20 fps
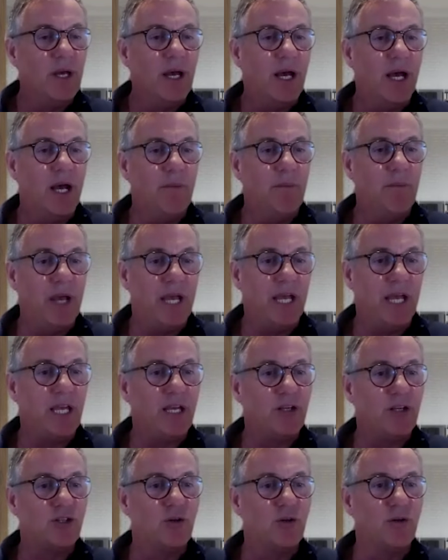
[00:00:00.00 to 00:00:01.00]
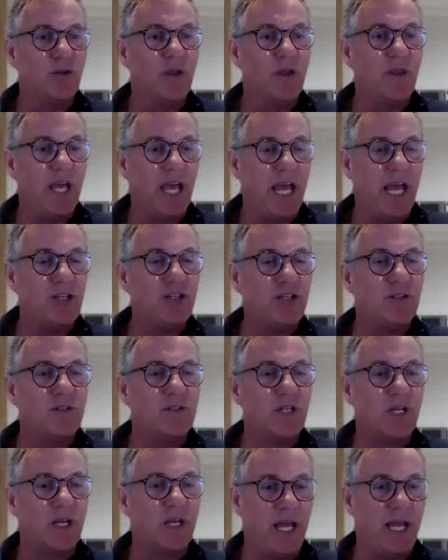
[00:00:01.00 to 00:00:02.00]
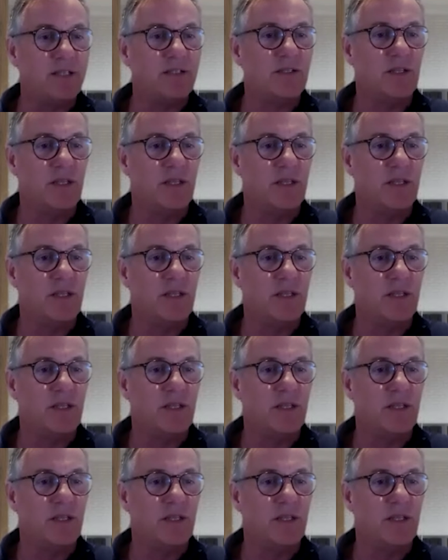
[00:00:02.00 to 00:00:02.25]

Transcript: um, making sure that the agents connect